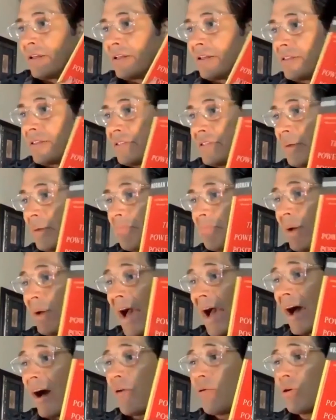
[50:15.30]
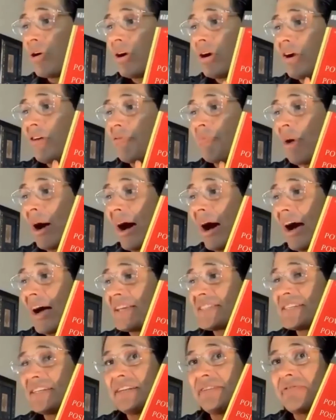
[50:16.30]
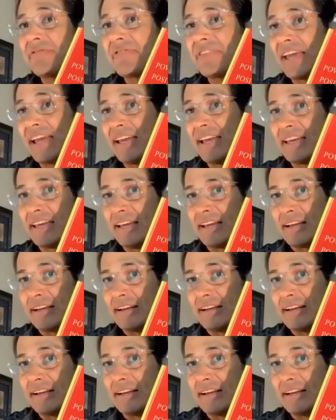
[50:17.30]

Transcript: The power of positive thinking.